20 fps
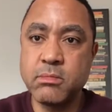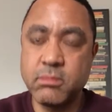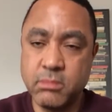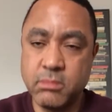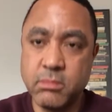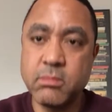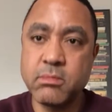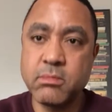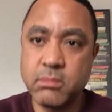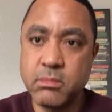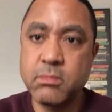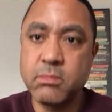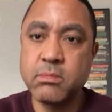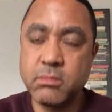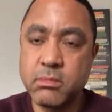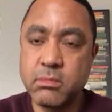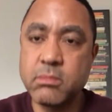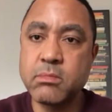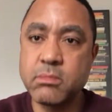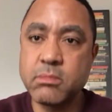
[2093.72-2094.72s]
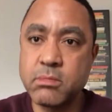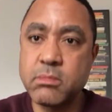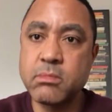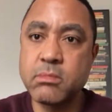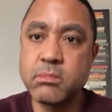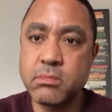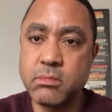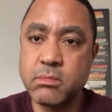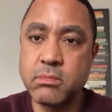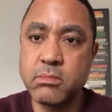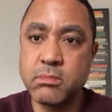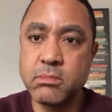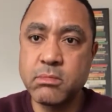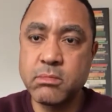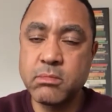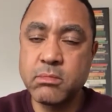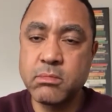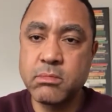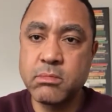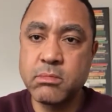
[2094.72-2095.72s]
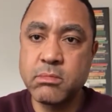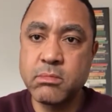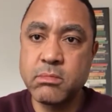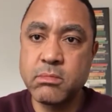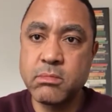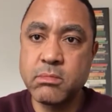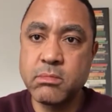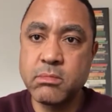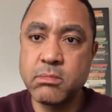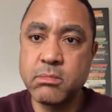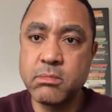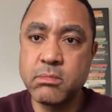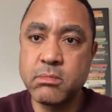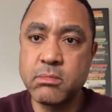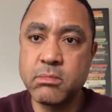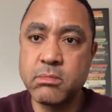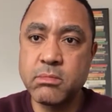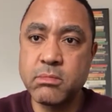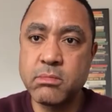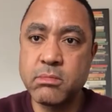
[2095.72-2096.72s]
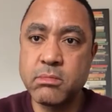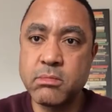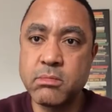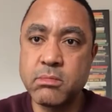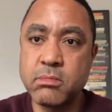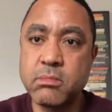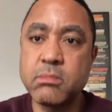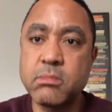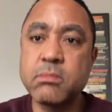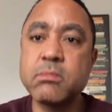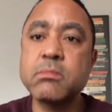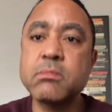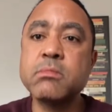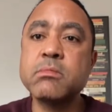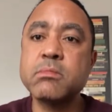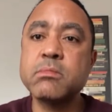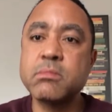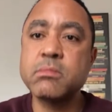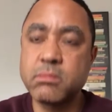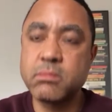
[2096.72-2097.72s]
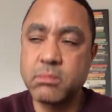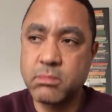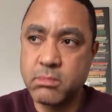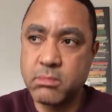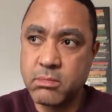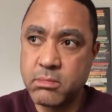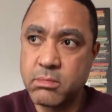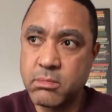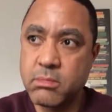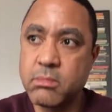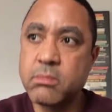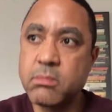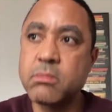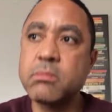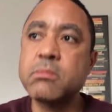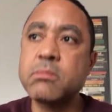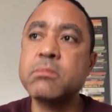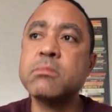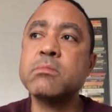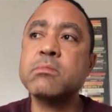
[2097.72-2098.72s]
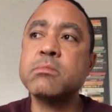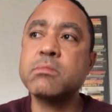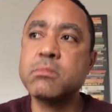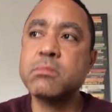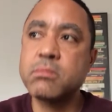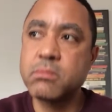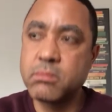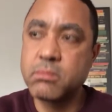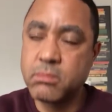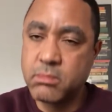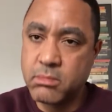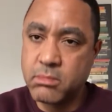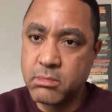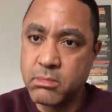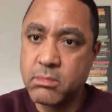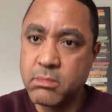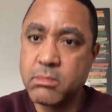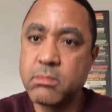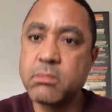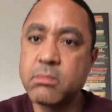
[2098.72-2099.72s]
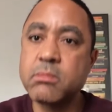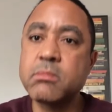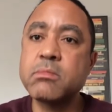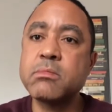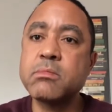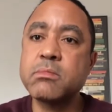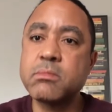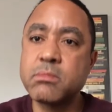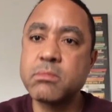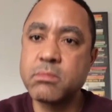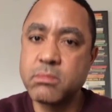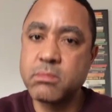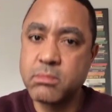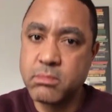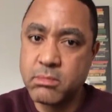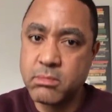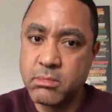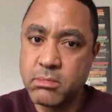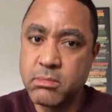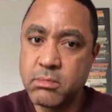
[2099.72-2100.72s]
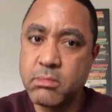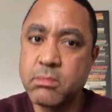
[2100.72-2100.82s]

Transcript: (not speaking)